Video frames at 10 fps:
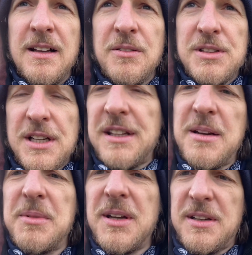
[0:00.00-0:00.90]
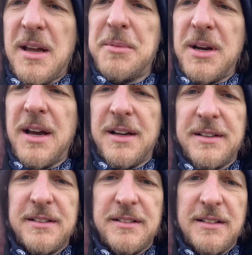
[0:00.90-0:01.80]
which I think I'm good. I'm good on.
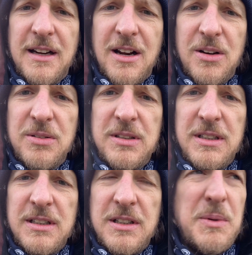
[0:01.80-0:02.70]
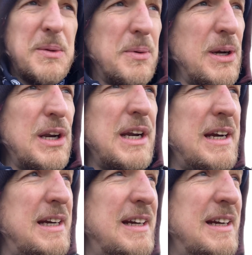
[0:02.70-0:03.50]
You know, we really.